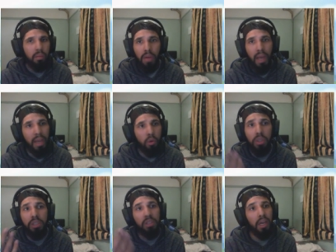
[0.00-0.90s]
like or
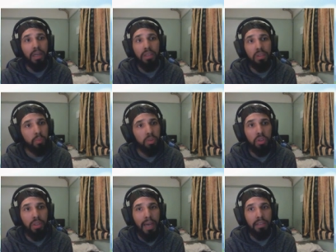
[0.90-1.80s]
dislike. It's up to
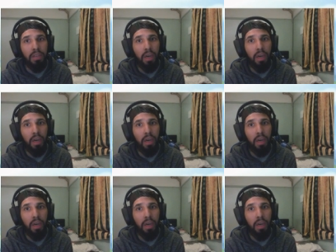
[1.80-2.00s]
you guys.